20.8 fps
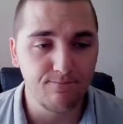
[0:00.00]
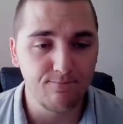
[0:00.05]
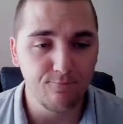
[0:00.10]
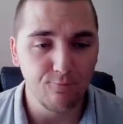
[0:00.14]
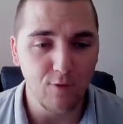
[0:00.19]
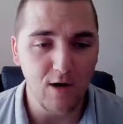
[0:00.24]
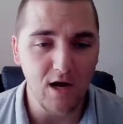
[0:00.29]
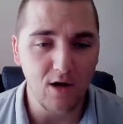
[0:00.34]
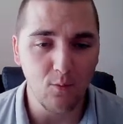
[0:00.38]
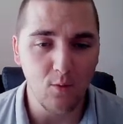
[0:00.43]

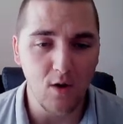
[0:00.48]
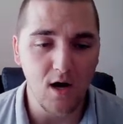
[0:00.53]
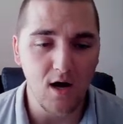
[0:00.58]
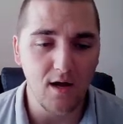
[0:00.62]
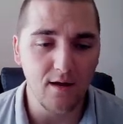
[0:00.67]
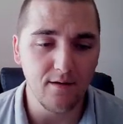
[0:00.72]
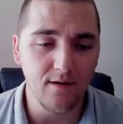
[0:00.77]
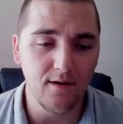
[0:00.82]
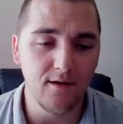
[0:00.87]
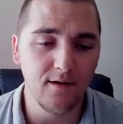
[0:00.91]
Round
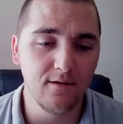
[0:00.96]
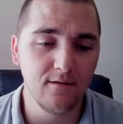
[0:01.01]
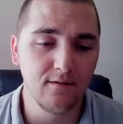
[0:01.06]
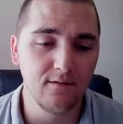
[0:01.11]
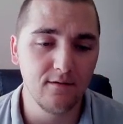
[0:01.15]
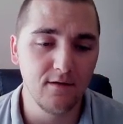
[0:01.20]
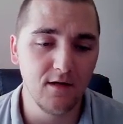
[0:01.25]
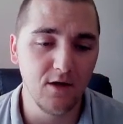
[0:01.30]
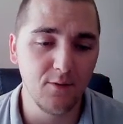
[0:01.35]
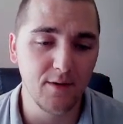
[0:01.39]
one.
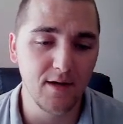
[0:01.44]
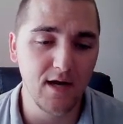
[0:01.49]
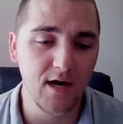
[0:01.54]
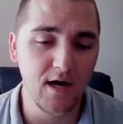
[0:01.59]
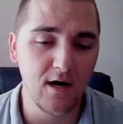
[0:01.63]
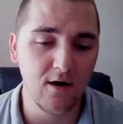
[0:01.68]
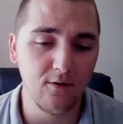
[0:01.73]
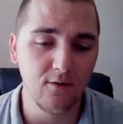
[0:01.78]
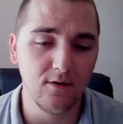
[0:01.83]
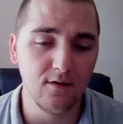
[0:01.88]
Here we
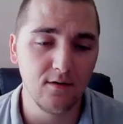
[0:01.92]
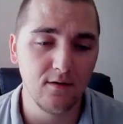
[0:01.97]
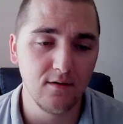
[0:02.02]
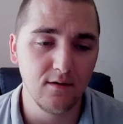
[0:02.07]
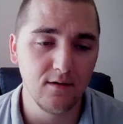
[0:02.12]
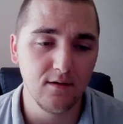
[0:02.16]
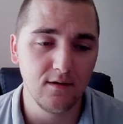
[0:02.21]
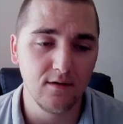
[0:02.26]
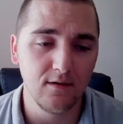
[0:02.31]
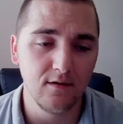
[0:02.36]
go.
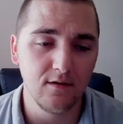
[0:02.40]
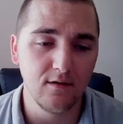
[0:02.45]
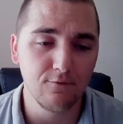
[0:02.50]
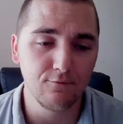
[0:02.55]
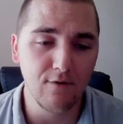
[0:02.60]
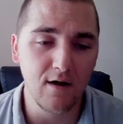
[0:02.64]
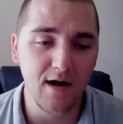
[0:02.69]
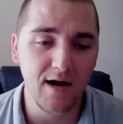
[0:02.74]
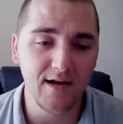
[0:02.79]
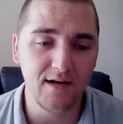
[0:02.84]

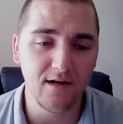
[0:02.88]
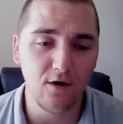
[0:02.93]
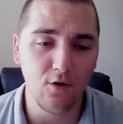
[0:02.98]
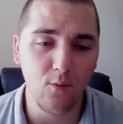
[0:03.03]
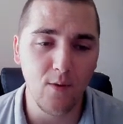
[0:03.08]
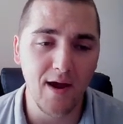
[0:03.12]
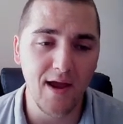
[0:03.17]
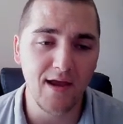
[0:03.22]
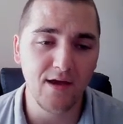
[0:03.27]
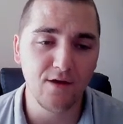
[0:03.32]
Right
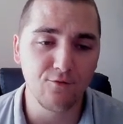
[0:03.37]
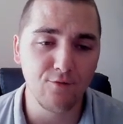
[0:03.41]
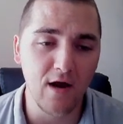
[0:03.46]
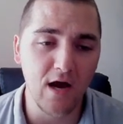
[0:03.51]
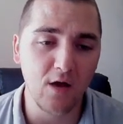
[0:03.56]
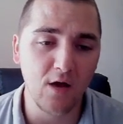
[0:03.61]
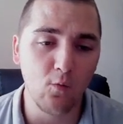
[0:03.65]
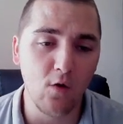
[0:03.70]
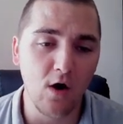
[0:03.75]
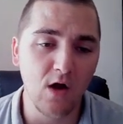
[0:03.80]
away in
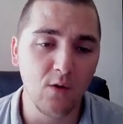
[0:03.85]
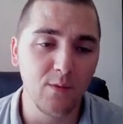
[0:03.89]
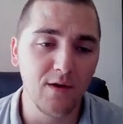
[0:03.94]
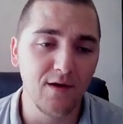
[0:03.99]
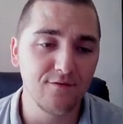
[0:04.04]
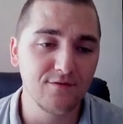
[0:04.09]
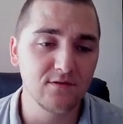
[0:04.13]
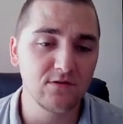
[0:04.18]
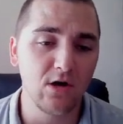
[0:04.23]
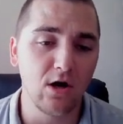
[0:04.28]
round one, we
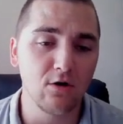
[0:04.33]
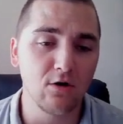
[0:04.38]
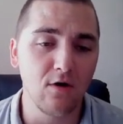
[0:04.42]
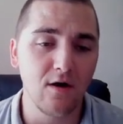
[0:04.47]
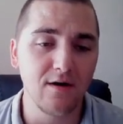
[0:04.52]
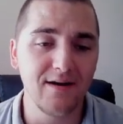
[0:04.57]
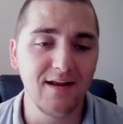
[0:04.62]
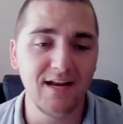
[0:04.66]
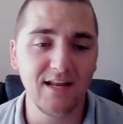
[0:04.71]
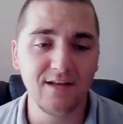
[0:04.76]
have
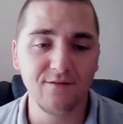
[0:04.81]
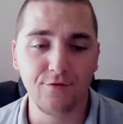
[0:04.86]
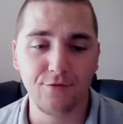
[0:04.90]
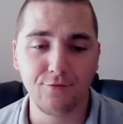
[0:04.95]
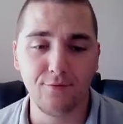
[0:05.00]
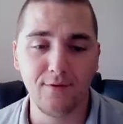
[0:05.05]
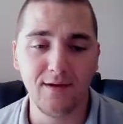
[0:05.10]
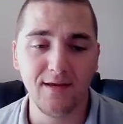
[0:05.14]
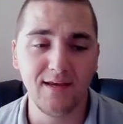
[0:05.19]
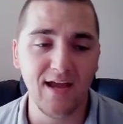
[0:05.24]
Sauron hitting for
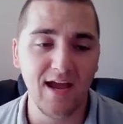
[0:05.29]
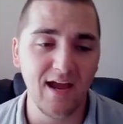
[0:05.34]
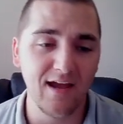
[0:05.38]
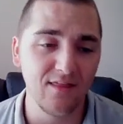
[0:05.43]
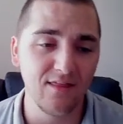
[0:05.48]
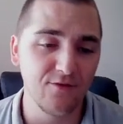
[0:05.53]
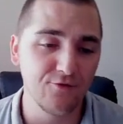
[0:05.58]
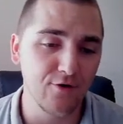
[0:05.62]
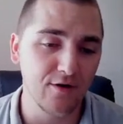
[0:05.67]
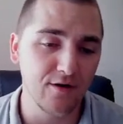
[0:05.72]

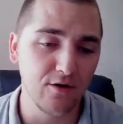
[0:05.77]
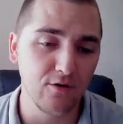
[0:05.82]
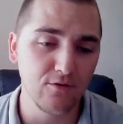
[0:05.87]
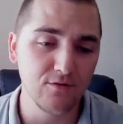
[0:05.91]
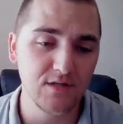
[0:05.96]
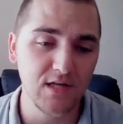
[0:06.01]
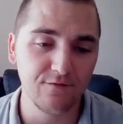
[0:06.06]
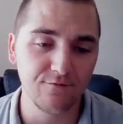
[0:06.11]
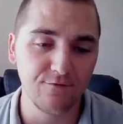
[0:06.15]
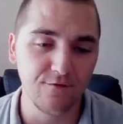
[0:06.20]
3K, the
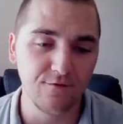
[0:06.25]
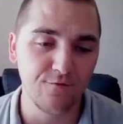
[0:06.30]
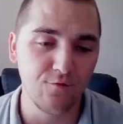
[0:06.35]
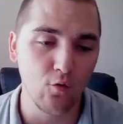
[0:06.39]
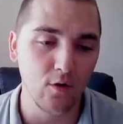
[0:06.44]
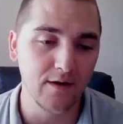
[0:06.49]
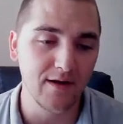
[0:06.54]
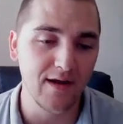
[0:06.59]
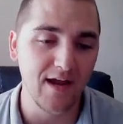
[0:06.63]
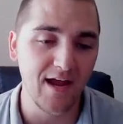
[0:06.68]
Dragoon's hitting for
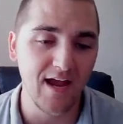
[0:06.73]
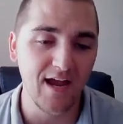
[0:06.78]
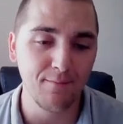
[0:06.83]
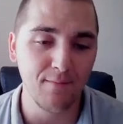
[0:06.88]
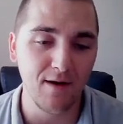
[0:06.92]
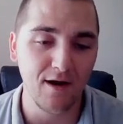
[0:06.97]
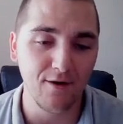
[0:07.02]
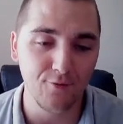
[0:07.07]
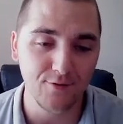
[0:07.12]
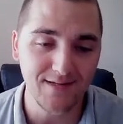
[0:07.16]
4K,
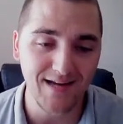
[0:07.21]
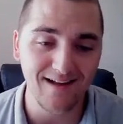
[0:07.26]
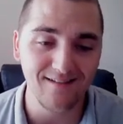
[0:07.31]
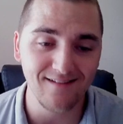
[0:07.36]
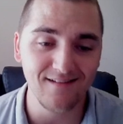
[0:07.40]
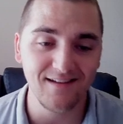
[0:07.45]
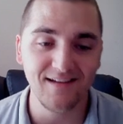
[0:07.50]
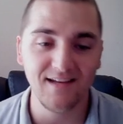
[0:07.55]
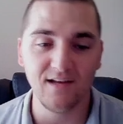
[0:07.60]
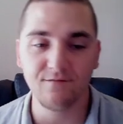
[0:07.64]
my
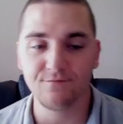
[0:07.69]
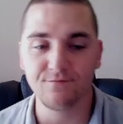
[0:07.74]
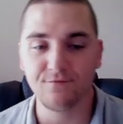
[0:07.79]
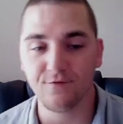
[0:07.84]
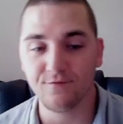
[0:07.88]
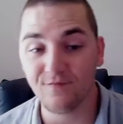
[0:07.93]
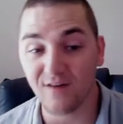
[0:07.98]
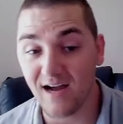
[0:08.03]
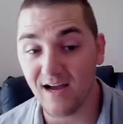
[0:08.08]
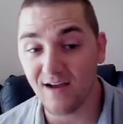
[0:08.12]
Retaliate hitting for
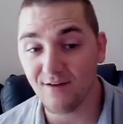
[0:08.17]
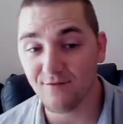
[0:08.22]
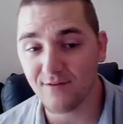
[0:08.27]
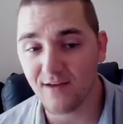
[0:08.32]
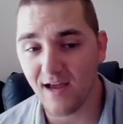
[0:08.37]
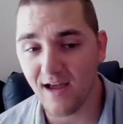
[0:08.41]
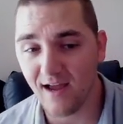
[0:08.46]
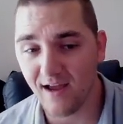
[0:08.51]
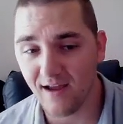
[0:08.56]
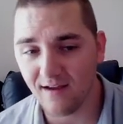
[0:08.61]

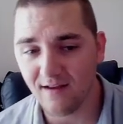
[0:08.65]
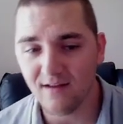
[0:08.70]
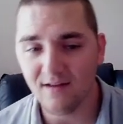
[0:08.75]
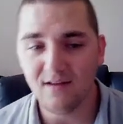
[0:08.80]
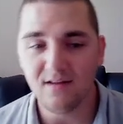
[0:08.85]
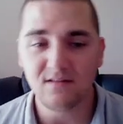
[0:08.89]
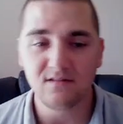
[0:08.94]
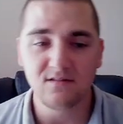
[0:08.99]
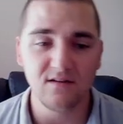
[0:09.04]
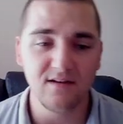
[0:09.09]
5K.
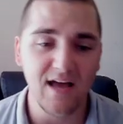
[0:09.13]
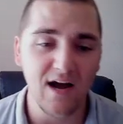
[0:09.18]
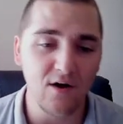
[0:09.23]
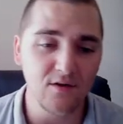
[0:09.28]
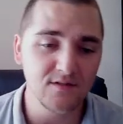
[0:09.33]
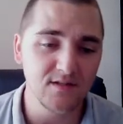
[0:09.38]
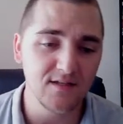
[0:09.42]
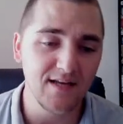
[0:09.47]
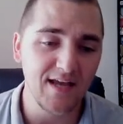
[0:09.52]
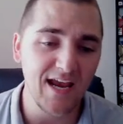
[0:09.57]
So now
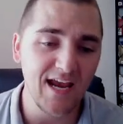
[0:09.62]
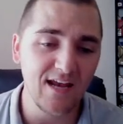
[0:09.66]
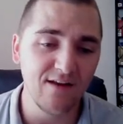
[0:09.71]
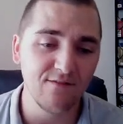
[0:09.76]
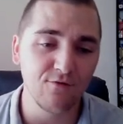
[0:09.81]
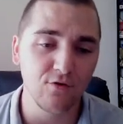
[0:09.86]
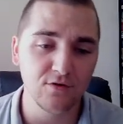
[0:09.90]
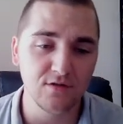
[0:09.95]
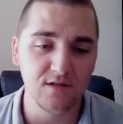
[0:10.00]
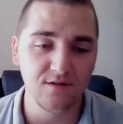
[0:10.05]
it's an 8
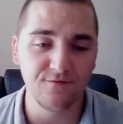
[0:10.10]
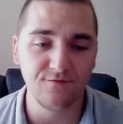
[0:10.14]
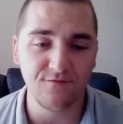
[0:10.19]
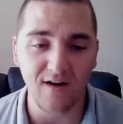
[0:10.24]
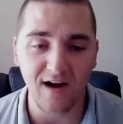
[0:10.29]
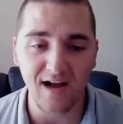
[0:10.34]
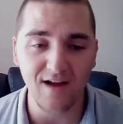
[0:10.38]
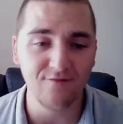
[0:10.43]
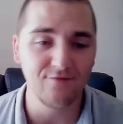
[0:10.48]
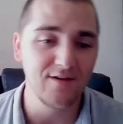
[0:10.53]
versus
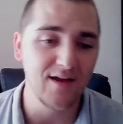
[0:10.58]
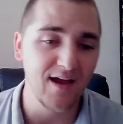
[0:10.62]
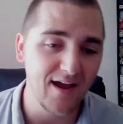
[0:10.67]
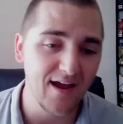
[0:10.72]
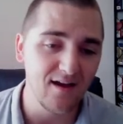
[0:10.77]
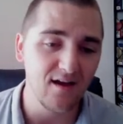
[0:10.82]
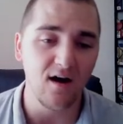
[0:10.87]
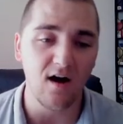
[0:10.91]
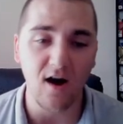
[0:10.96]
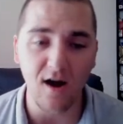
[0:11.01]

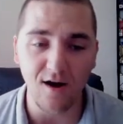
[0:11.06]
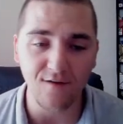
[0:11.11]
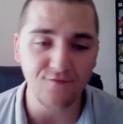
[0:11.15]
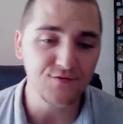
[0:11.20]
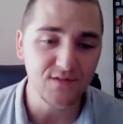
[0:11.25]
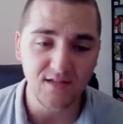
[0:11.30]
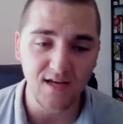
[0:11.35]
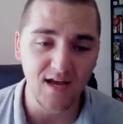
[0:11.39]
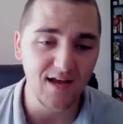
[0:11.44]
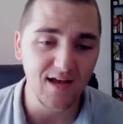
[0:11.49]
5K
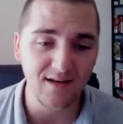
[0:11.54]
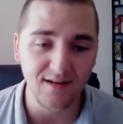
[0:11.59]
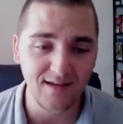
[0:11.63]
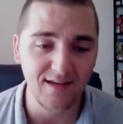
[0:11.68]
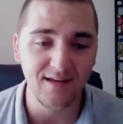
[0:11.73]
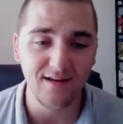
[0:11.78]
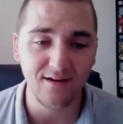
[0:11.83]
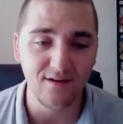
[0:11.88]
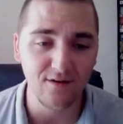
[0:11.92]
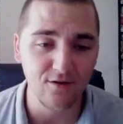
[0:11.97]
offset
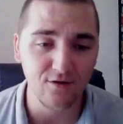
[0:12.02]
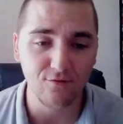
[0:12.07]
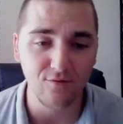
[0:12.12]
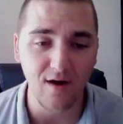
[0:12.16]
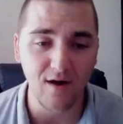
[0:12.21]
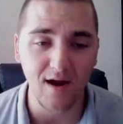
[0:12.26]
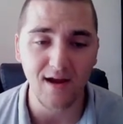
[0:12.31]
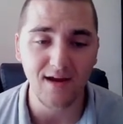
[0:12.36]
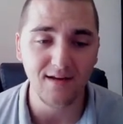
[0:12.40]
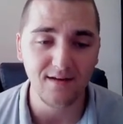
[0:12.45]
here,
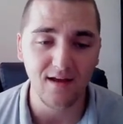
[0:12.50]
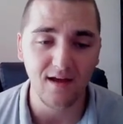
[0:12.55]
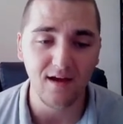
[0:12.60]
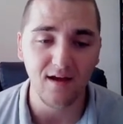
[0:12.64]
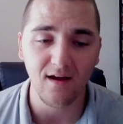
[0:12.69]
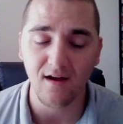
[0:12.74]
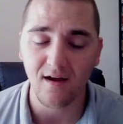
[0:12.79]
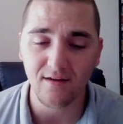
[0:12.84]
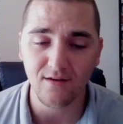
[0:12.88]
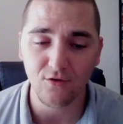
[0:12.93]
right?
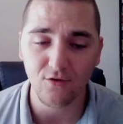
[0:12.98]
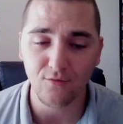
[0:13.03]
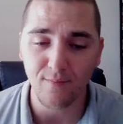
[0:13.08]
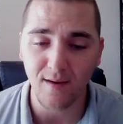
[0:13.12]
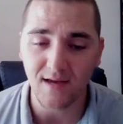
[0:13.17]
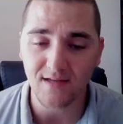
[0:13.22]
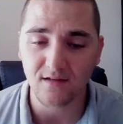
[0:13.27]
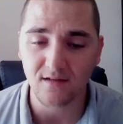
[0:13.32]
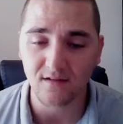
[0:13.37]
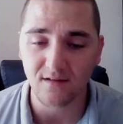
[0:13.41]
Uh, you
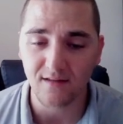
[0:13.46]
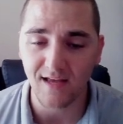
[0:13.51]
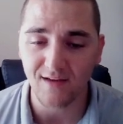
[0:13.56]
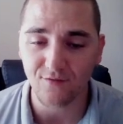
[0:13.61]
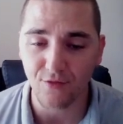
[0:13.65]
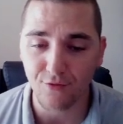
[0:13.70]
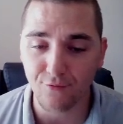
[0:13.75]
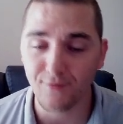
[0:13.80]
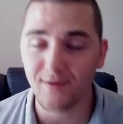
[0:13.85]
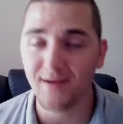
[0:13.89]
basically have
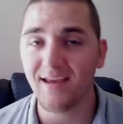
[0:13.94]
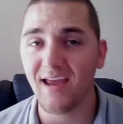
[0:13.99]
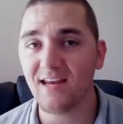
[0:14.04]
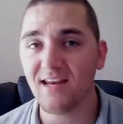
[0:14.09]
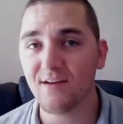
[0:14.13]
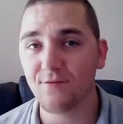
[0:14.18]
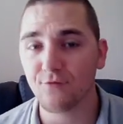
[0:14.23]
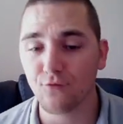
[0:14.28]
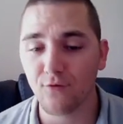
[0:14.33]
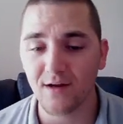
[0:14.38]
a 3K
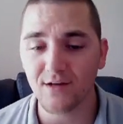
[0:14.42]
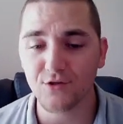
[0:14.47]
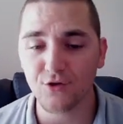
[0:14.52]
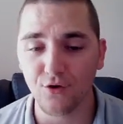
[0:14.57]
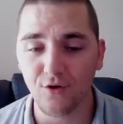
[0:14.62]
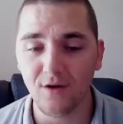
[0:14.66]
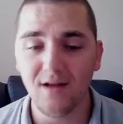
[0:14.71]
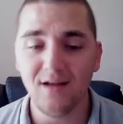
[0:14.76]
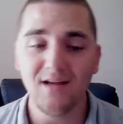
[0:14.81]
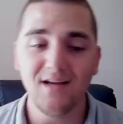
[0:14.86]

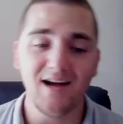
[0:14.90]
differential.